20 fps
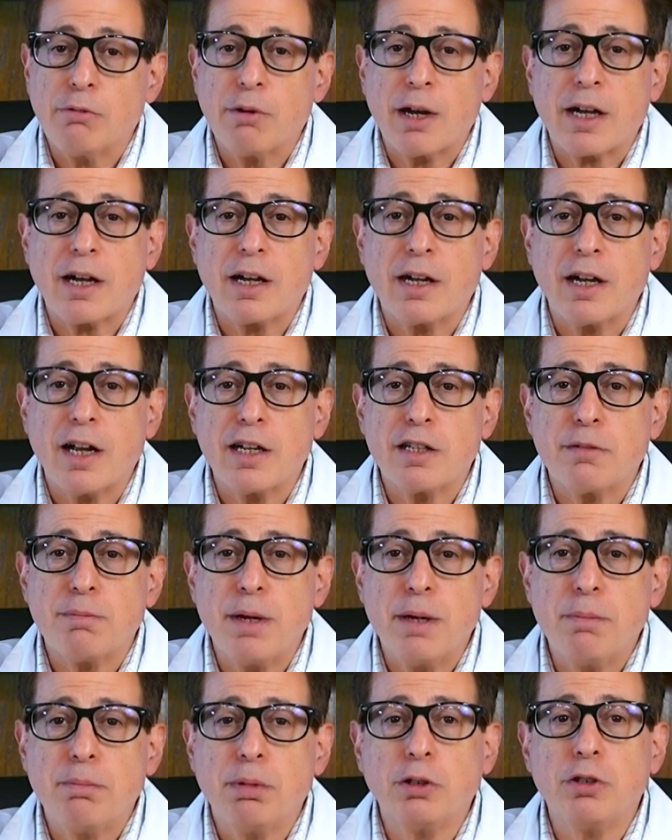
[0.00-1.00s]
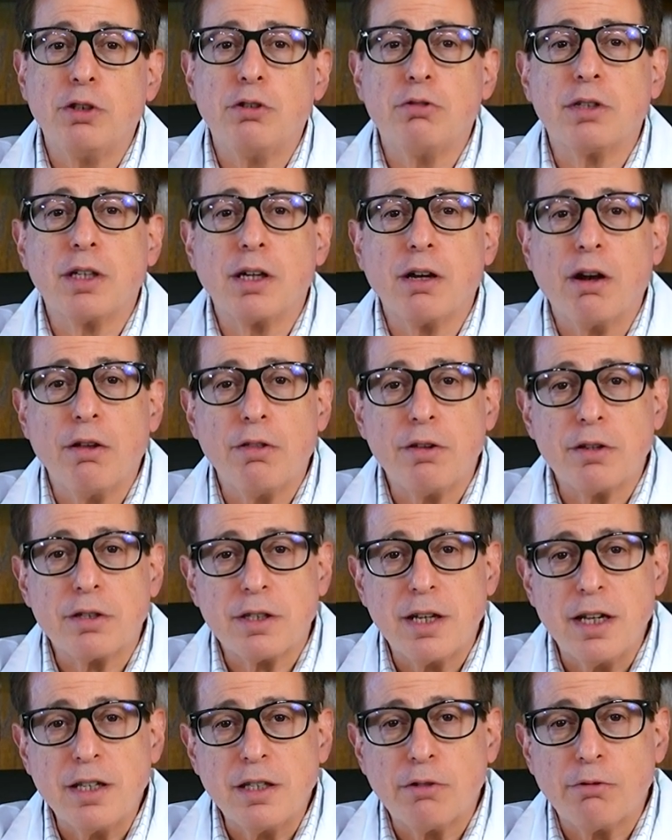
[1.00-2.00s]
recognize people using other
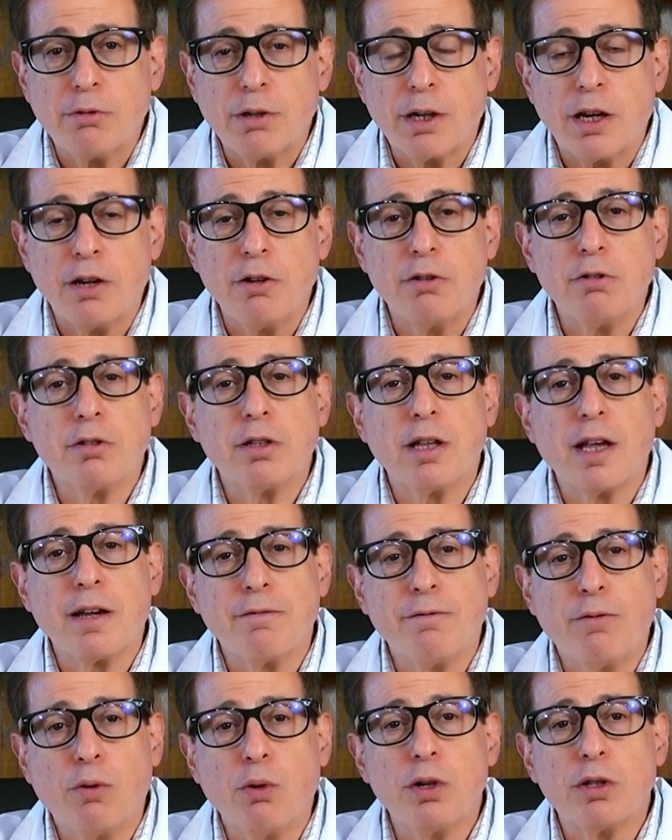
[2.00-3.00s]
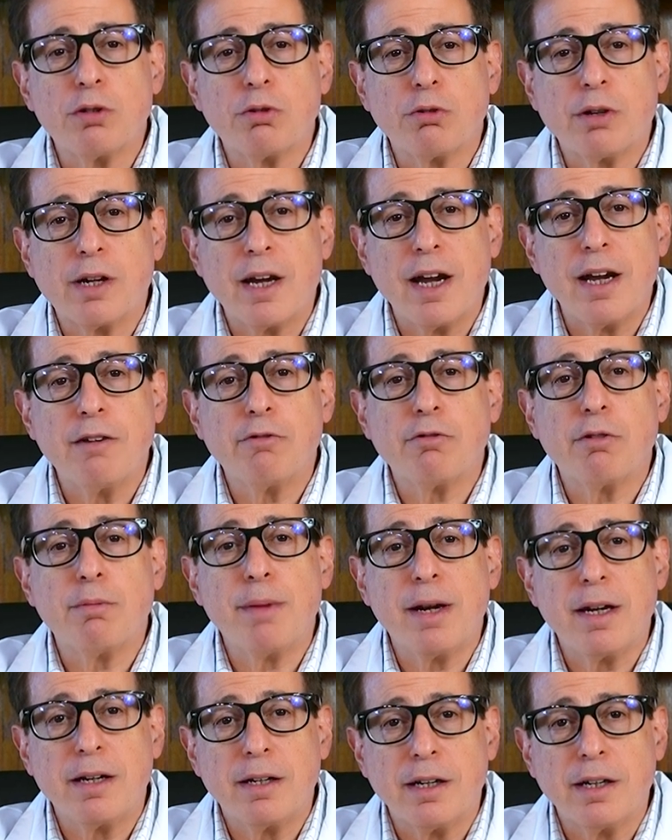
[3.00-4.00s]
sensory cues like voice or gait
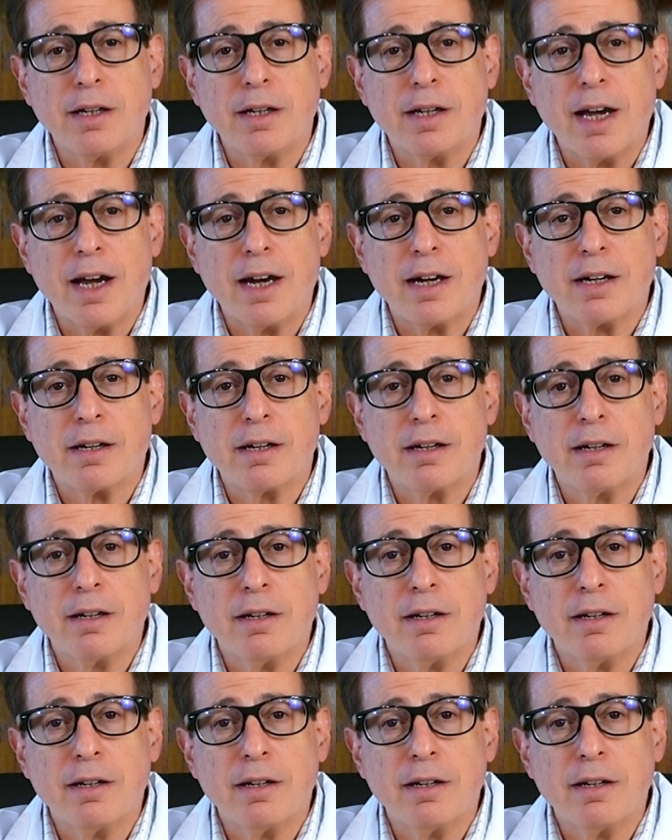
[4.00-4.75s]
remained intact.